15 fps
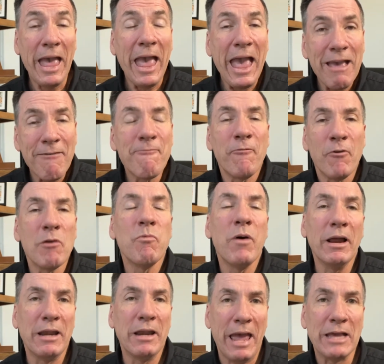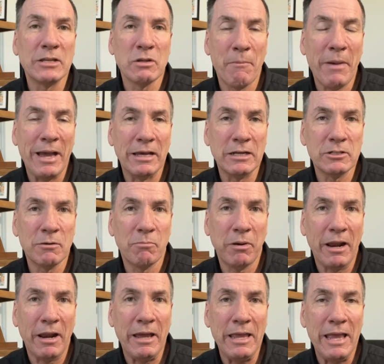Everyone has a part to
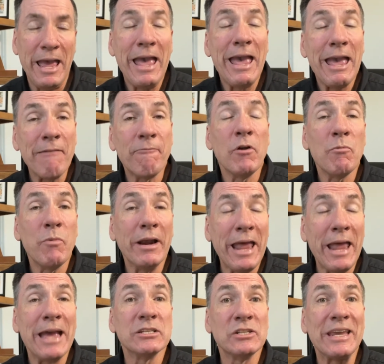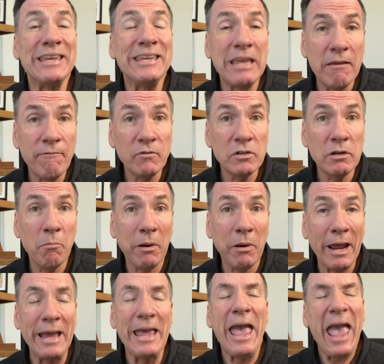play. Everyone has a gift to
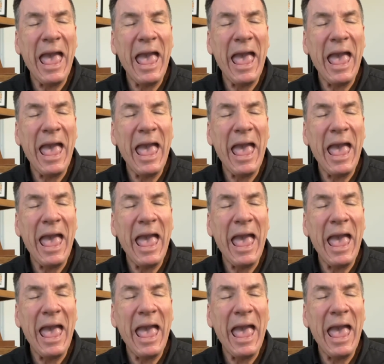play.